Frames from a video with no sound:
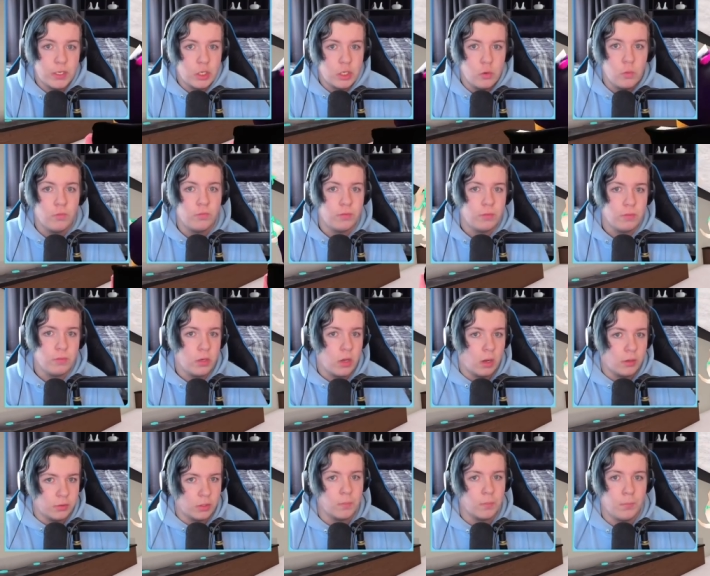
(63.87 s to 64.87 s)
you've
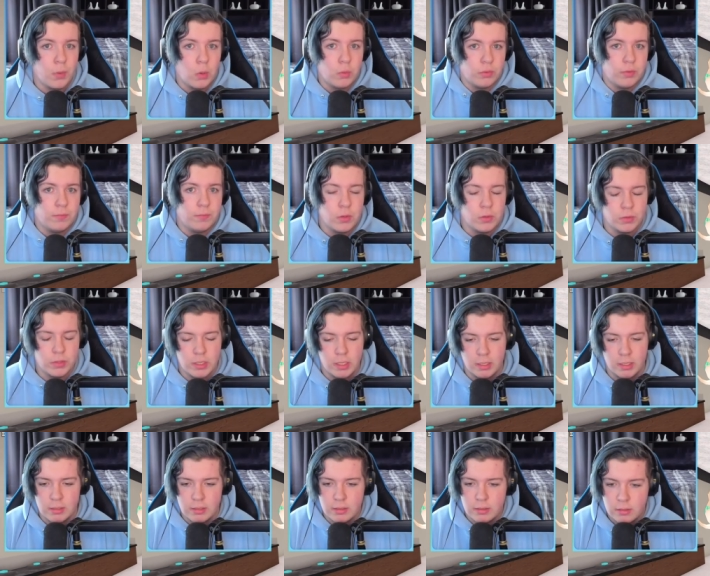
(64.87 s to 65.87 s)
got the both of those
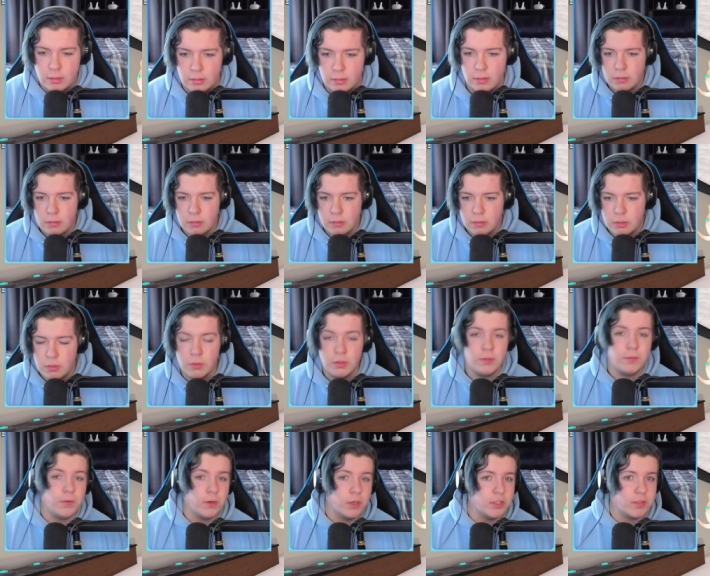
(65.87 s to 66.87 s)
things. So the
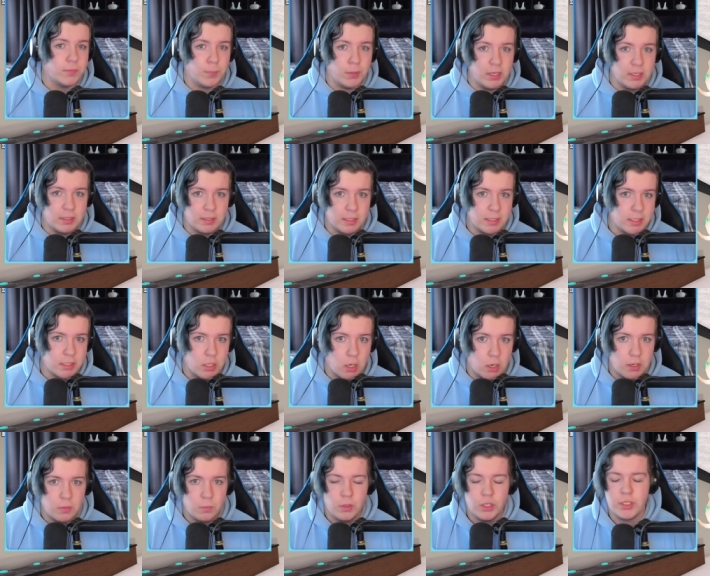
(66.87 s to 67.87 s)
first place I
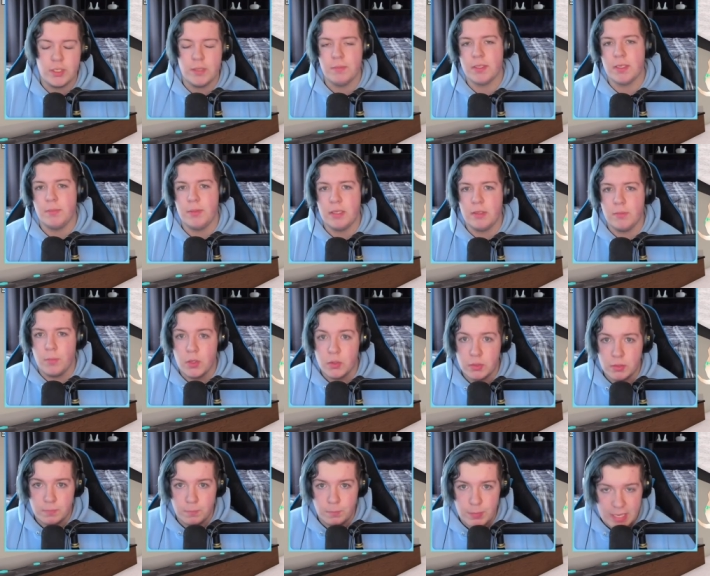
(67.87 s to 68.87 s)
started, which seems to be the
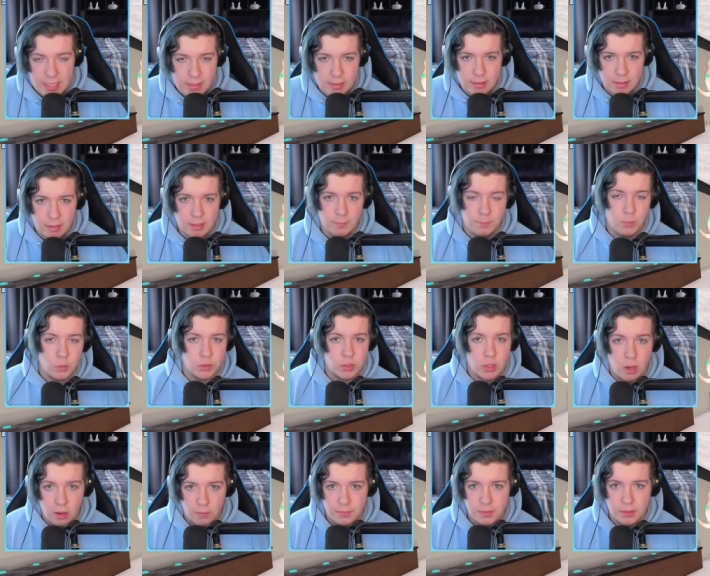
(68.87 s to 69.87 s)
most basic and most
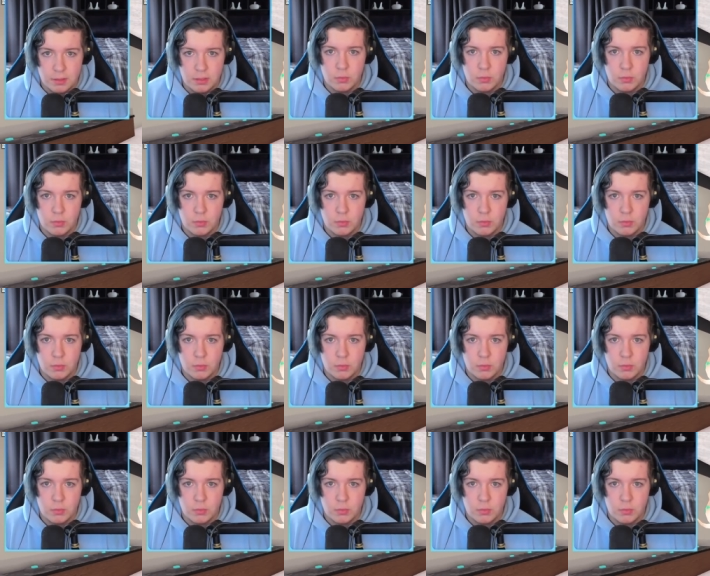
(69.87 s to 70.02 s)
obvious,